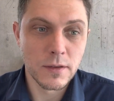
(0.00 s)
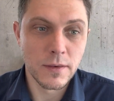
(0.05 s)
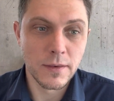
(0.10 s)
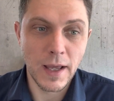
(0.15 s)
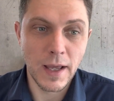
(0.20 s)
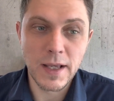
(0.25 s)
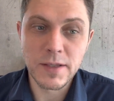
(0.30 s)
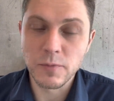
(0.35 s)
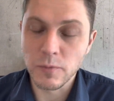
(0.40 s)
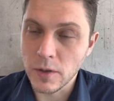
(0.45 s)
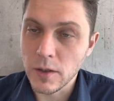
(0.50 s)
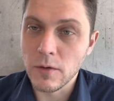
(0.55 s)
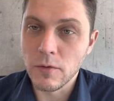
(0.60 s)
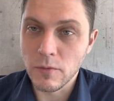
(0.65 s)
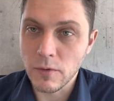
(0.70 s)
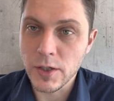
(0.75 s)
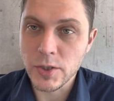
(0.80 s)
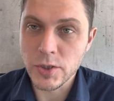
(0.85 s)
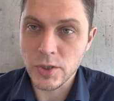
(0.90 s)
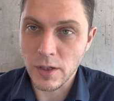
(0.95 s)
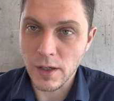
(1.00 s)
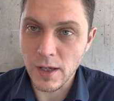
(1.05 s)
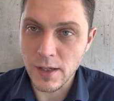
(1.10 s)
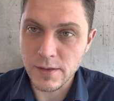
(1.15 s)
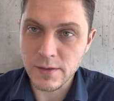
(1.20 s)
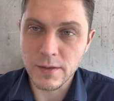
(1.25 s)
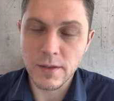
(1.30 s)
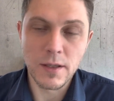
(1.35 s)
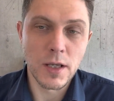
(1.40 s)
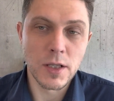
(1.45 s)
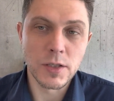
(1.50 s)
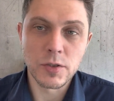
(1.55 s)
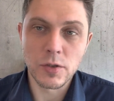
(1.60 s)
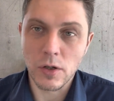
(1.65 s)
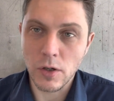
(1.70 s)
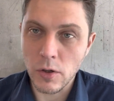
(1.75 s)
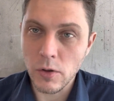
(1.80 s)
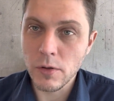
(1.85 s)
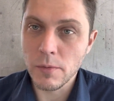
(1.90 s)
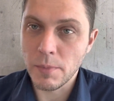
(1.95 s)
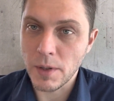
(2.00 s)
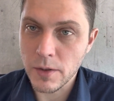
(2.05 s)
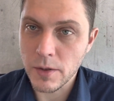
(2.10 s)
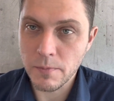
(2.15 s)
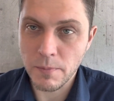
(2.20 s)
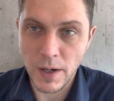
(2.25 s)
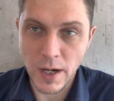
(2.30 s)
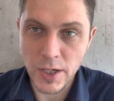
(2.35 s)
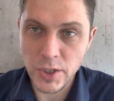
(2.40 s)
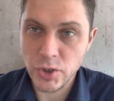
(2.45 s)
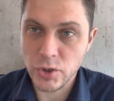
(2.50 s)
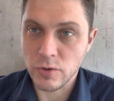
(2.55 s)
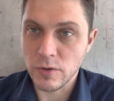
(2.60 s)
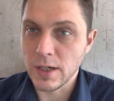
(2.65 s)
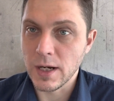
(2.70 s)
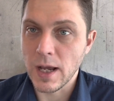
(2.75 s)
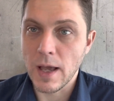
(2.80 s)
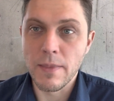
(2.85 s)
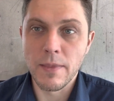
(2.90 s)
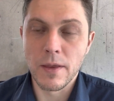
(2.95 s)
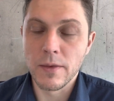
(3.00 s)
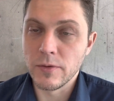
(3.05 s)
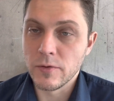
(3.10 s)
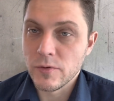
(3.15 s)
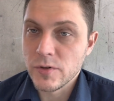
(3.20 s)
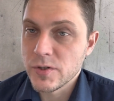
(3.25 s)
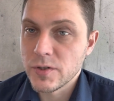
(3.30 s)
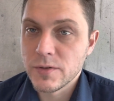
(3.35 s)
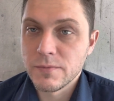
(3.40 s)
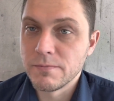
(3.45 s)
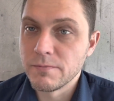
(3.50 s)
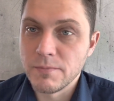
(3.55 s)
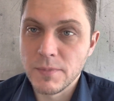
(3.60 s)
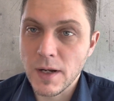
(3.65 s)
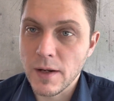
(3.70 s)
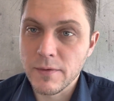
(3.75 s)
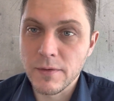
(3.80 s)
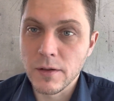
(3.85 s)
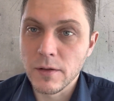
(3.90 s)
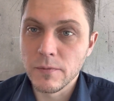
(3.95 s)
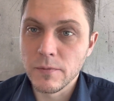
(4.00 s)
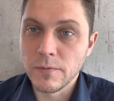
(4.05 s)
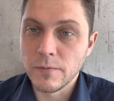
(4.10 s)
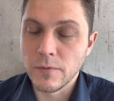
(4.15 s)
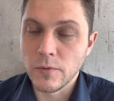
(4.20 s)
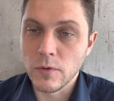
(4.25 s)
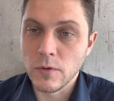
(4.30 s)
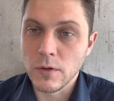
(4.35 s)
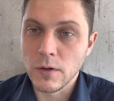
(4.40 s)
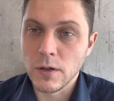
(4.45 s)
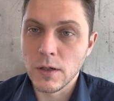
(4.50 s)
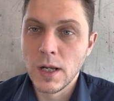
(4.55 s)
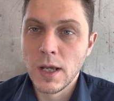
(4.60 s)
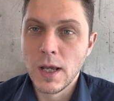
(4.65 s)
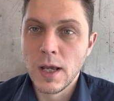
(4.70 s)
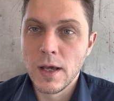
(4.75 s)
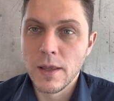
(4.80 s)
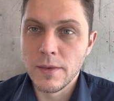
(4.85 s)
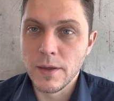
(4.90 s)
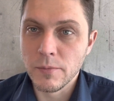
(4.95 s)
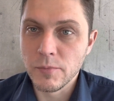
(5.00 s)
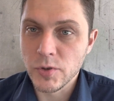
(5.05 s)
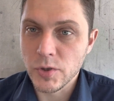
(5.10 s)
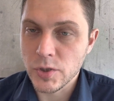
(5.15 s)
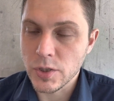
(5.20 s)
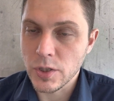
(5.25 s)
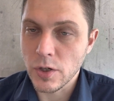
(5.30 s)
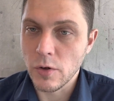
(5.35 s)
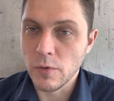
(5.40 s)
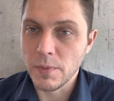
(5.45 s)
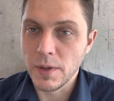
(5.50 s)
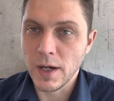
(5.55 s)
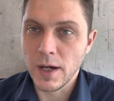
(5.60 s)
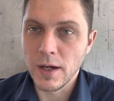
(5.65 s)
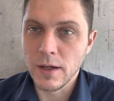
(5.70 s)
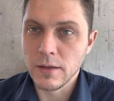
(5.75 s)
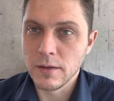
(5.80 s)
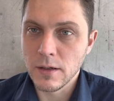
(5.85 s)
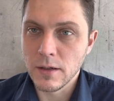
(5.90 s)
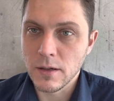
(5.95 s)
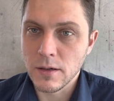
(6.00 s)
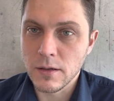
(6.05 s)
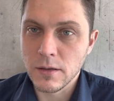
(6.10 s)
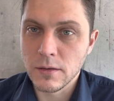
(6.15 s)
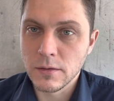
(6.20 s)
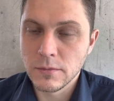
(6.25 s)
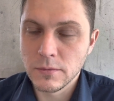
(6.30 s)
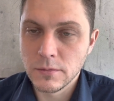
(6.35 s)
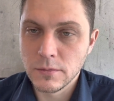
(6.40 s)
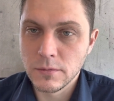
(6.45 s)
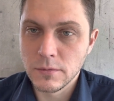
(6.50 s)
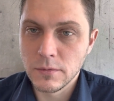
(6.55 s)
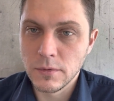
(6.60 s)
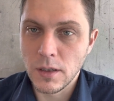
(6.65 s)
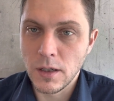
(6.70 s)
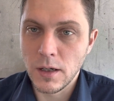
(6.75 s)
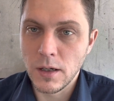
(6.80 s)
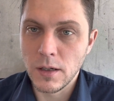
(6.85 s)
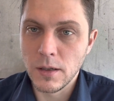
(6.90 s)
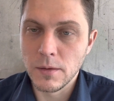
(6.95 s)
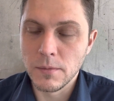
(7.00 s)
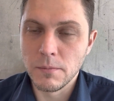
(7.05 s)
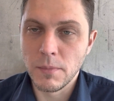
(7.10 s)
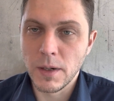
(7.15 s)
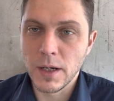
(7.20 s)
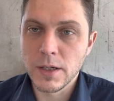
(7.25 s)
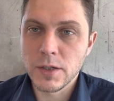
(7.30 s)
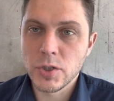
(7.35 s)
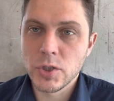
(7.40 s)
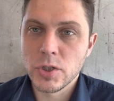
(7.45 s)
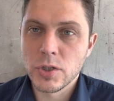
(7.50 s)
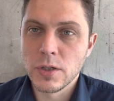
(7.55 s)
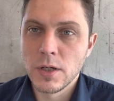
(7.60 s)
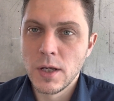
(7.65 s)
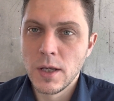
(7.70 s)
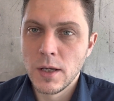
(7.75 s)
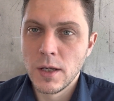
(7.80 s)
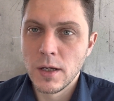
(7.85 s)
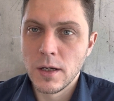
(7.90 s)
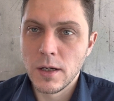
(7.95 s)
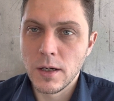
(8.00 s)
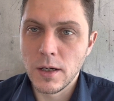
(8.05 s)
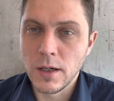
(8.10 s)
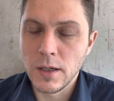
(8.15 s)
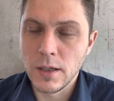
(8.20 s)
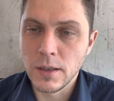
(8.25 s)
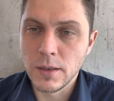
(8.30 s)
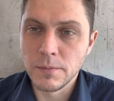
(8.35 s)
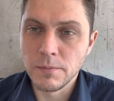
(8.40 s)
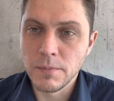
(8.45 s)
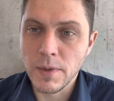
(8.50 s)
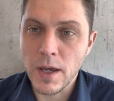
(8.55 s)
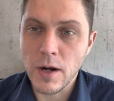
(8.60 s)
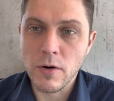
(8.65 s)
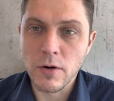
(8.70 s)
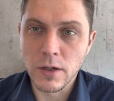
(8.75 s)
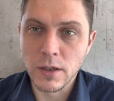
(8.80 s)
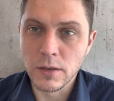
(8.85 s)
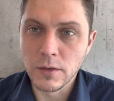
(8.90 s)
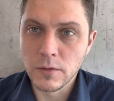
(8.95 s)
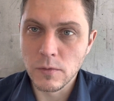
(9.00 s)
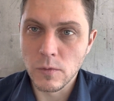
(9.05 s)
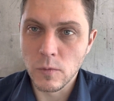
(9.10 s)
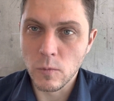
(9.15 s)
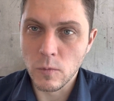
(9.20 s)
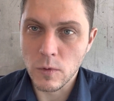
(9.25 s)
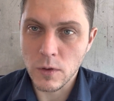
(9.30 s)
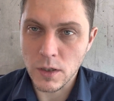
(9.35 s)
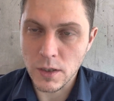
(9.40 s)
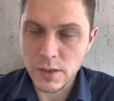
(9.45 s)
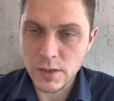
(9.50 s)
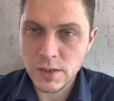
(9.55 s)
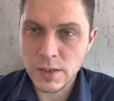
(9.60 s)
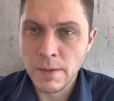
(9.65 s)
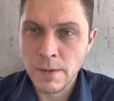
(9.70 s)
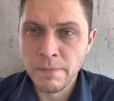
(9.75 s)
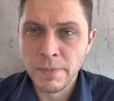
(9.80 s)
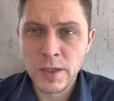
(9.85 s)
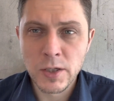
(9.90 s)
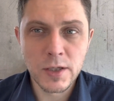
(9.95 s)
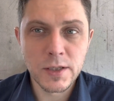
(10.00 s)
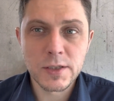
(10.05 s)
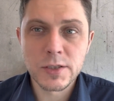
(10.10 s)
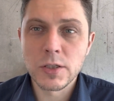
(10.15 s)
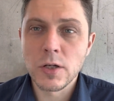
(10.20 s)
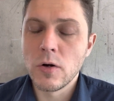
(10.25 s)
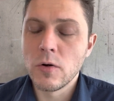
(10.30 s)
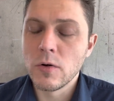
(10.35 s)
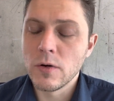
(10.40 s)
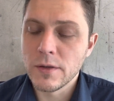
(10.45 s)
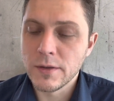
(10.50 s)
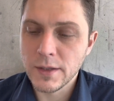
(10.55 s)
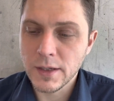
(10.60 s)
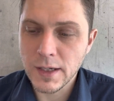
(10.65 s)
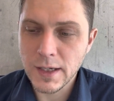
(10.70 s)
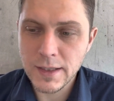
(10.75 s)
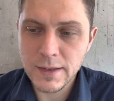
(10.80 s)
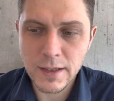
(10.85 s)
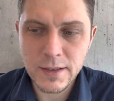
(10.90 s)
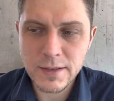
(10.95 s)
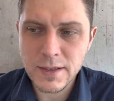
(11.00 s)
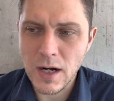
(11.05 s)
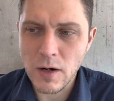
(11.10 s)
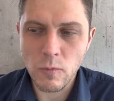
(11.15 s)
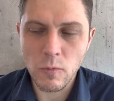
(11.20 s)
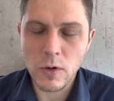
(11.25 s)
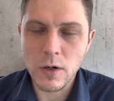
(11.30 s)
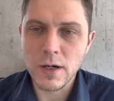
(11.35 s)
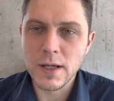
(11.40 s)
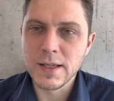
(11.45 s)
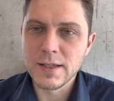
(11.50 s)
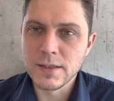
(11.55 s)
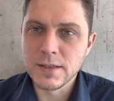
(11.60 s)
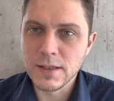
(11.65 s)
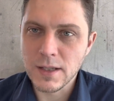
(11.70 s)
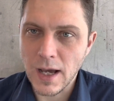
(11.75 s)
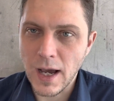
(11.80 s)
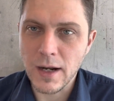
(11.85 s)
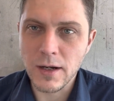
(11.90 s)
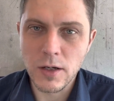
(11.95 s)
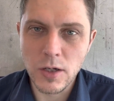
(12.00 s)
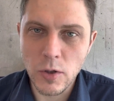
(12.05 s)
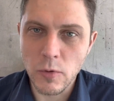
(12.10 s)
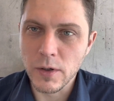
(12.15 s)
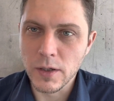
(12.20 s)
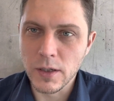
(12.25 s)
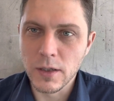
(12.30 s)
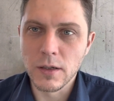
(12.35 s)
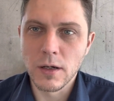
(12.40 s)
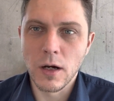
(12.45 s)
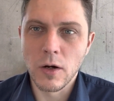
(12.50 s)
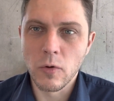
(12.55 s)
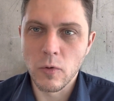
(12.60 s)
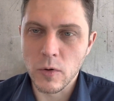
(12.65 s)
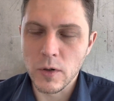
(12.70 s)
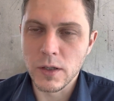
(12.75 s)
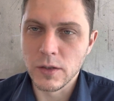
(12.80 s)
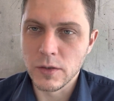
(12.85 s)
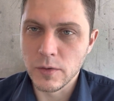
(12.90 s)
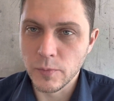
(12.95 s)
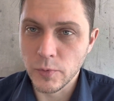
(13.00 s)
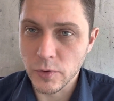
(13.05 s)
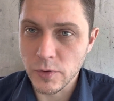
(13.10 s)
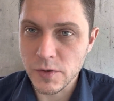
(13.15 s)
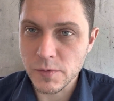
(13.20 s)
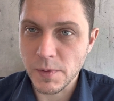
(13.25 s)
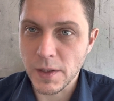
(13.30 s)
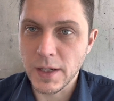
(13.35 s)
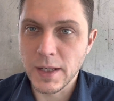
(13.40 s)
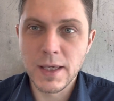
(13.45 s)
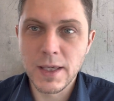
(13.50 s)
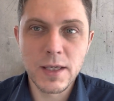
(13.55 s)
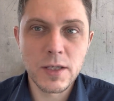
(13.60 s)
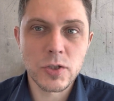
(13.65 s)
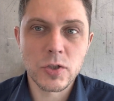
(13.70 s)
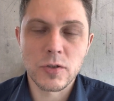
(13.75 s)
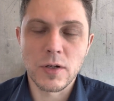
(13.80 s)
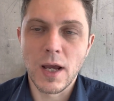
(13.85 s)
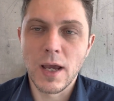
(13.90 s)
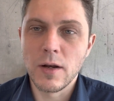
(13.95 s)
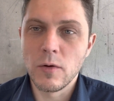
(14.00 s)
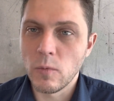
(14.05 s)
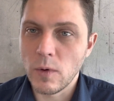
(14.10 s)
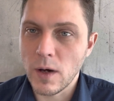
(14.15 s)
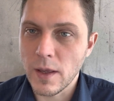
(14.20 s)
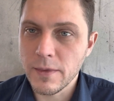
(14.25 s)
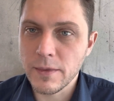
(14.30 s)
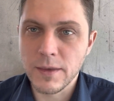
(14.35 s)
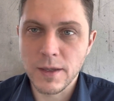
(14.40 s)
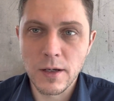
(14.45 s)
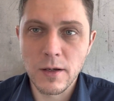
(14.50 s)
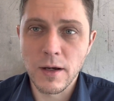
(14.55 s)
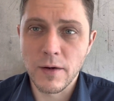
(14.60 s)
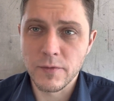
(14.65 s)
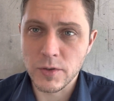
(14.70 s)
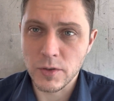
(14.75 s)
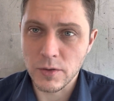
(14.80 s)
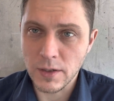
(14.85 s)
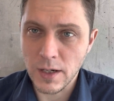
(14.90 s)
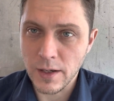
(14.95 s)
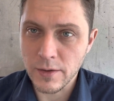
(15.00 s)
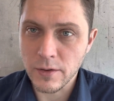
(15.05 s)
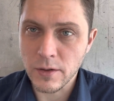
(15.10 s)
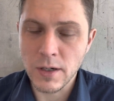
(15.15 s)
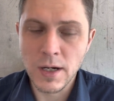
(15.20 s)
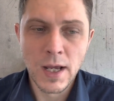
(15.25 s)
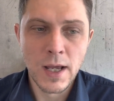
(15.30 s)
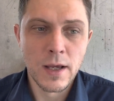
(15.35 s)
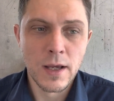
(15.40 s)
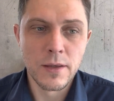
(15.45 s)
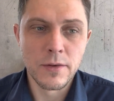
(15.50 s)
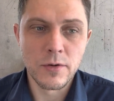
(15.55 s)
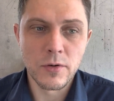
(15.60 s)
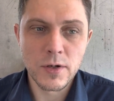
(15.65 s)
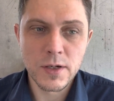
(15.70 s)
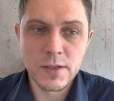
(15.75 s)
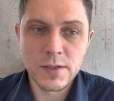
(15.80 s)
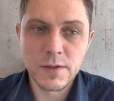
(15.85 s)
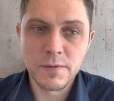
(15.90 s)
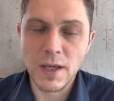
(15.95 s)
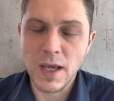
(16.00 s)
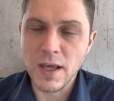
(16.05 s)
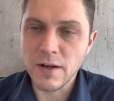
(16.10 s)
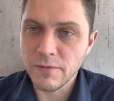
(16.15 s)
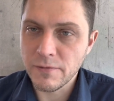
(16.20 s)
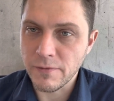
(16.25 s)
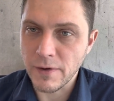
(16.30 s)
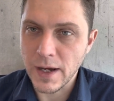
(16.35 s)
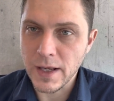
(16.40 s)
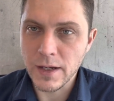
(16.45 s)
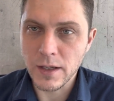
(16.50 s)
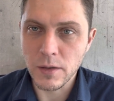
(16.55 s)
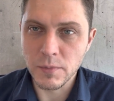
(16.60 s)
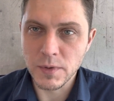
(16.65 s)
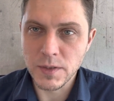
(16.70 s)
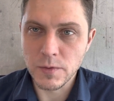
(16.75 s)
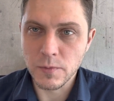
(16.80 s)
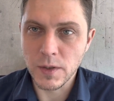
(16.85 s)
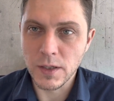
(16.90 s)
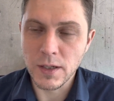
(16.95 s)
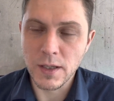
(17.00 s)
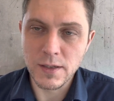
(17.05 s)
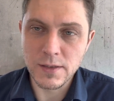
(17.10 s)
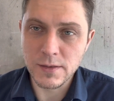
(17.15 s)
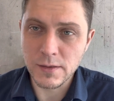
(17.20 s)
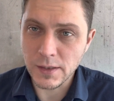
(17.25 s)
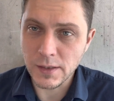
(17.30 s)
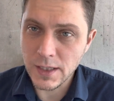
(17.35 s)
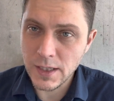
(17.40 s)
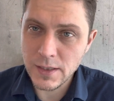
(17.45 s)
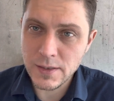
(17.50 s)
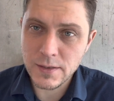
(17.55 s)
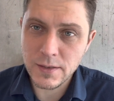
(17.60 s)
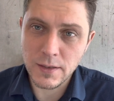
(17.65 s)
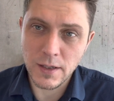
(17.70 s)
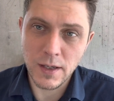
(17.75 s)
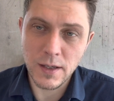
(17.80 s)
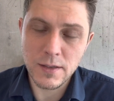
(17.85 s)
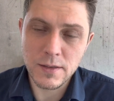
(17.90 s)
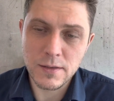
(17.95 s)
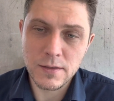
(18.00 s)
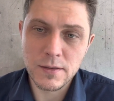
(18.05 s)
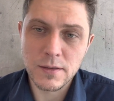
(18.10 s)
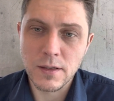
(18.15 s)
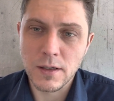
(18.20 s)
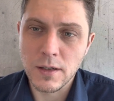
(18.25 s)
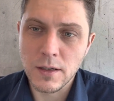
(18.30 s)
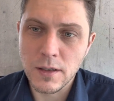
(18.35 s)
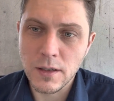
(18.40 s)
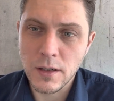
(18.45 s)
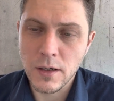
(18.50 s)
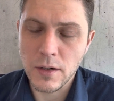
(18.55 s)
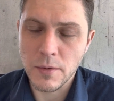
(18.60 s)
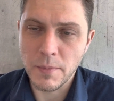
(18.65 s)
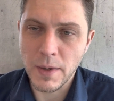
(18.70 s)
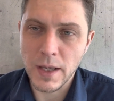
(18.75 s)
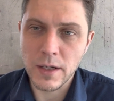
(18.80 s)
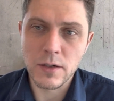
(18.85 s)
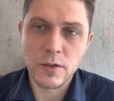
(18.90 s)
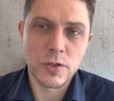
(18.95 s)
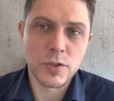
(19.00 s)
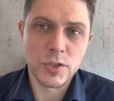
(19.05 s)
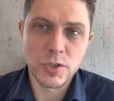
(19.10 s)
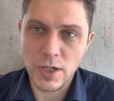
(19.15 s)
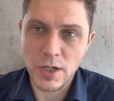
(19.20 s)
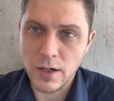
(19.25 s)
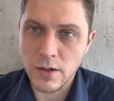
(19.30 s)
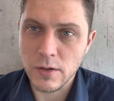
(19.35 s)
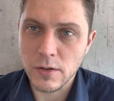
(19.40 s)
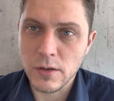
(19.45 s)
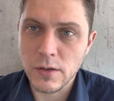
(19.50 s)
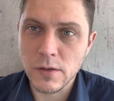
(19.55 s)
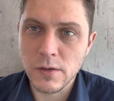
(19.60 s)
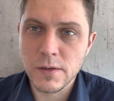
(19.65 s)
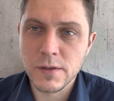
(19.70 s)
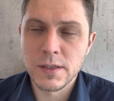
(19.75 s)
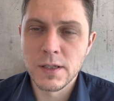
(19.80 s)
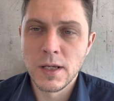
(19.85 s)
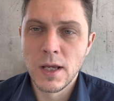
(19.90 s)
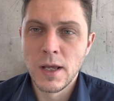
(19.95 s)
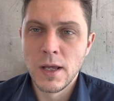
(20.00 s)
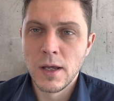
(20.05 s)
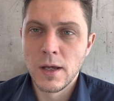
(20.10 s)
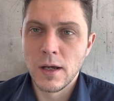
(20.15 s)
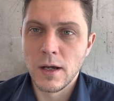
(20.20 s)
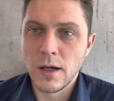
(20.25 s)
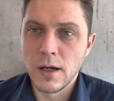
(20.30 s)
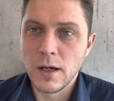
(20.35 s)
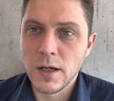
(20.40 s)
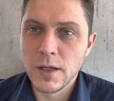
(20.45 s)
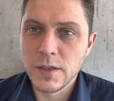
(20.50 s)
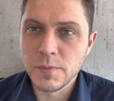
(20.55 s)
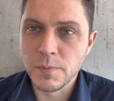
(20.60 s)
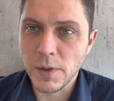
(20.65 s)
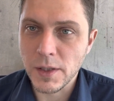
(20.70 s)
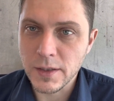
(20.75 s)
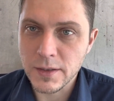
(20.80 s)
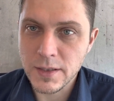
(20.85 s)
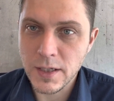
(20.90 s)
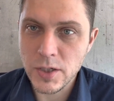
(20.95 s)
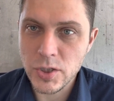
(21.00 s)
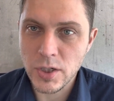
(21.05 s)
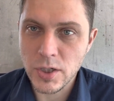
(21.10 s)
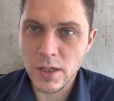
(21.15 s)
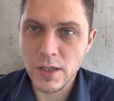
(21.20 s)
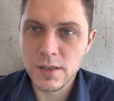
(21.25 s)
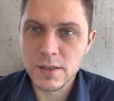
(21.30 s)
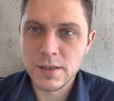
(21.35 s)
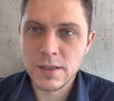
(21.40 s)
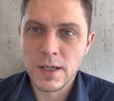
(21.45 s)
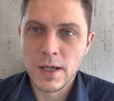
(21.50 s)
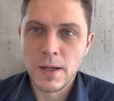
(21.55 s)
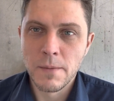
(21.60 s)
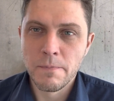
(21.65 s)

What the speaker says: That's what Russia is. It's all about posturing, and then there is nothing for them to show behind their much arrogant words. So the entire war is not going according to Putin's plan. He's trying one thing after another. There is infighting between his elites, his commanders, generals, his politicians.